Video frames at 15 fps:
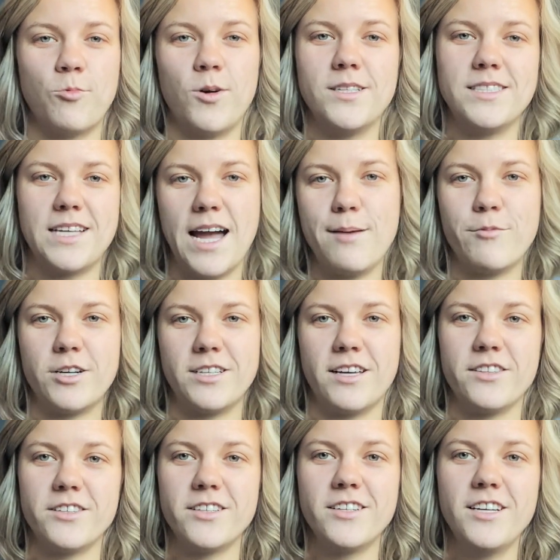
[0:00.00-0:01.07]
one time or
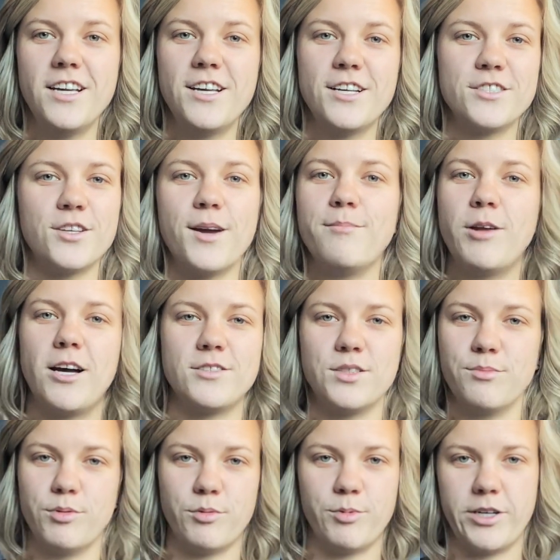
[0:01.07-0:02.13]
another, so I'm not
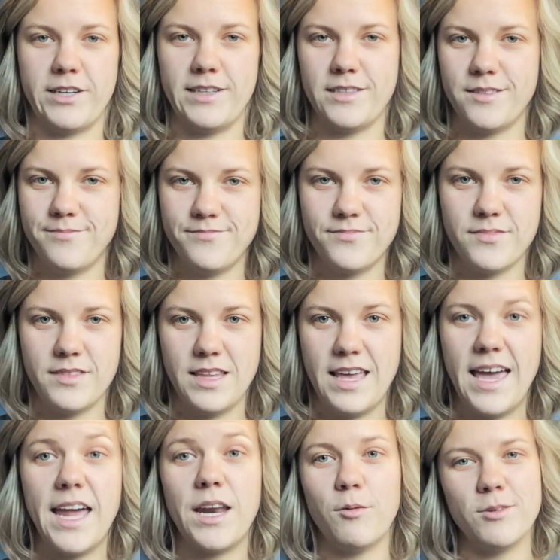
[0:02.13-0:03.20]
super worried.
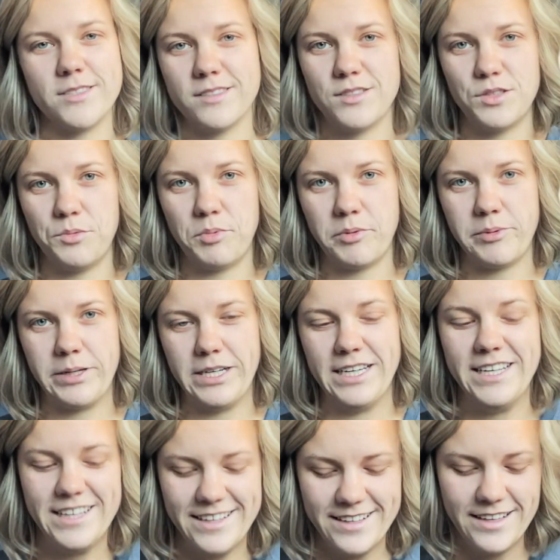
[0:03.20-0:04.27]
And I wasn't super
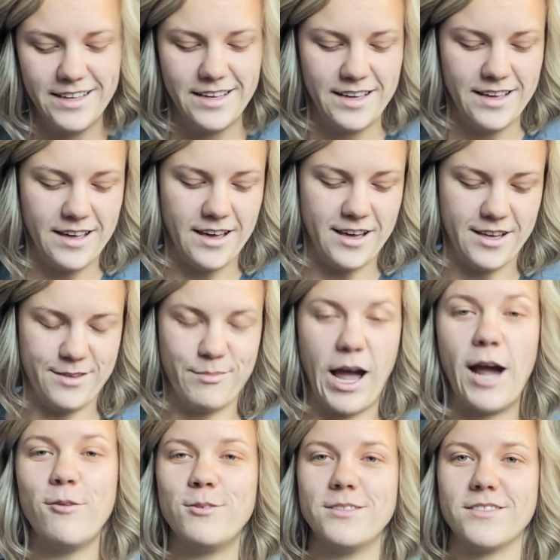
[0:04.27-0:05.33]
worried.
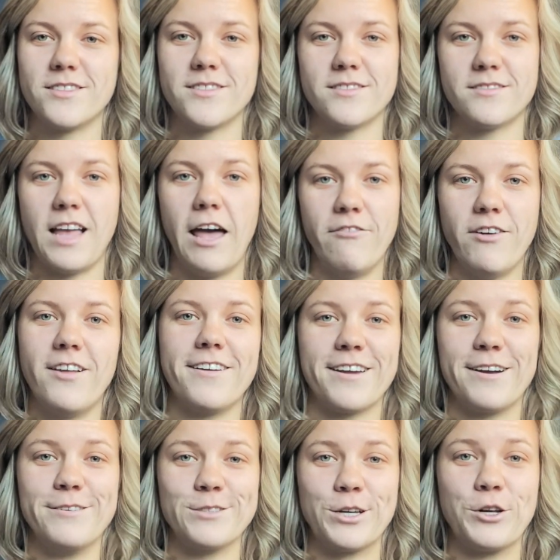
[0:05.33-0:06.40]
I felt
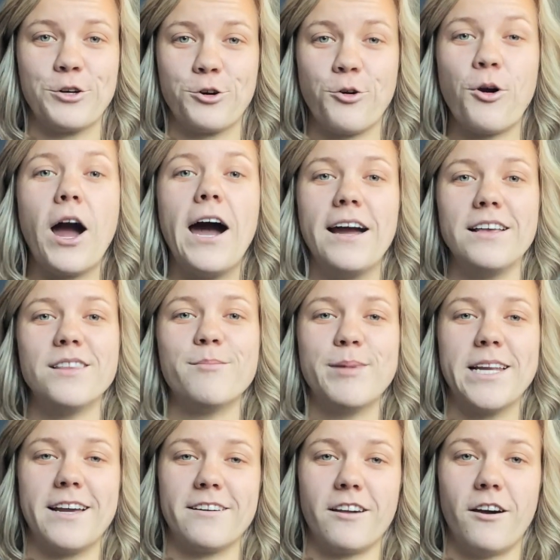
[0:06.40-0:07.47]
like I was gonna cry the
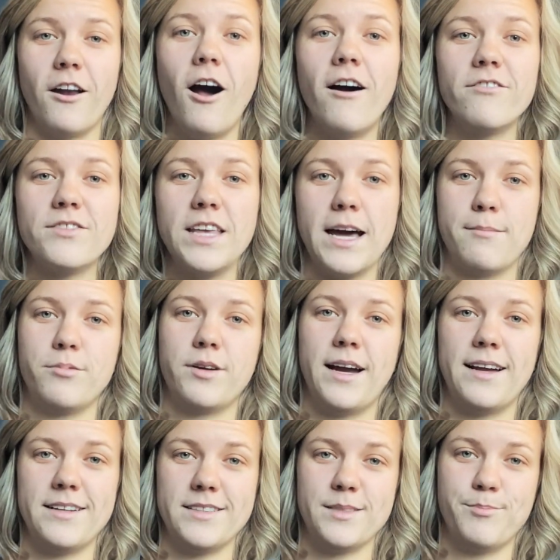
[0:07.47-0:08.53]
minute I got off the
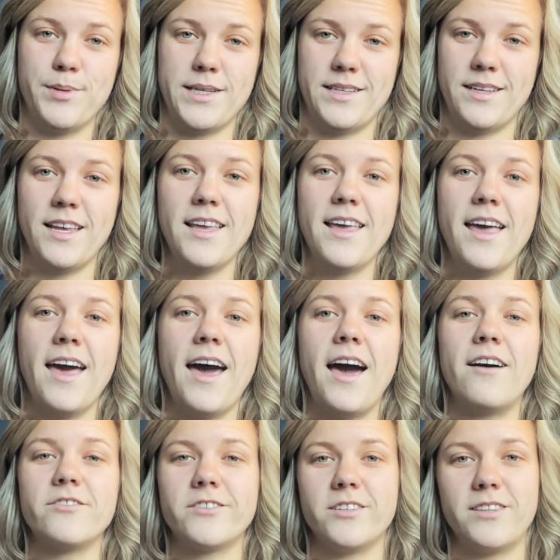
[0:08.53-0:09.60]
apparatus, but
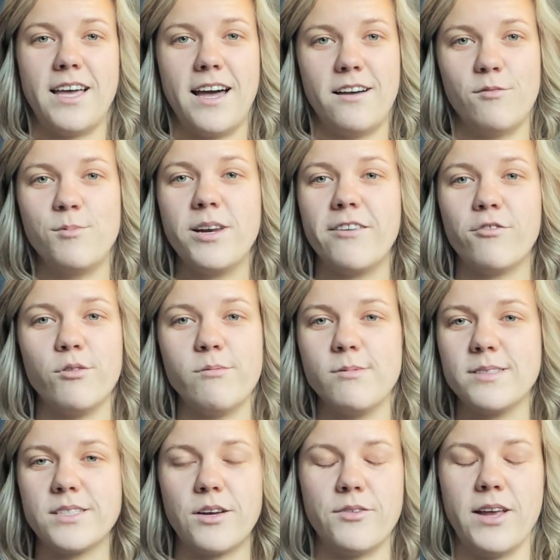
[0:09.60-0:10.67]
after that, when everyone
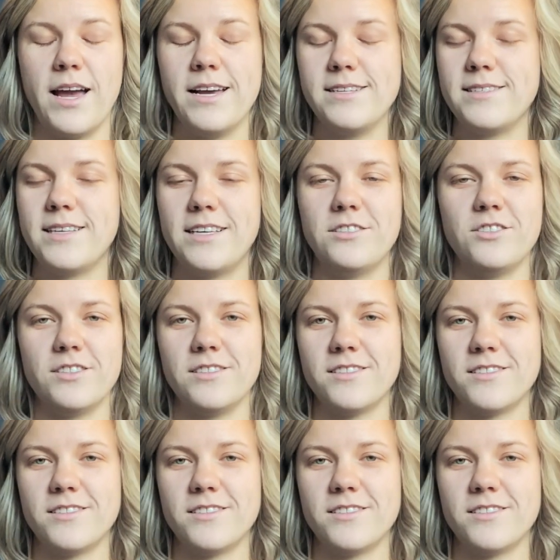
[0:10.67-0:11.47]
was so nice, it